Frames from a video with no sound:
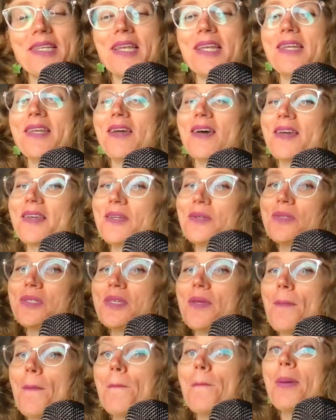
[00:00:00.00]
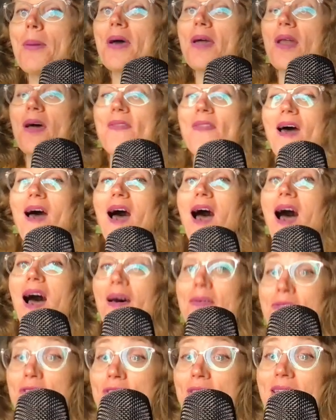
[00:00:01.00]
and not use it, but on the
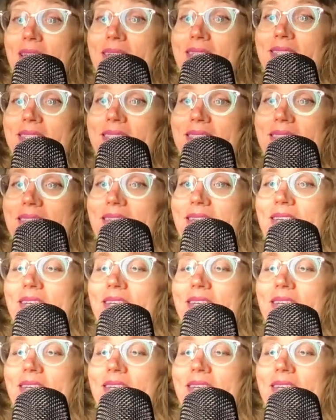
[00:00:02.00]
off chance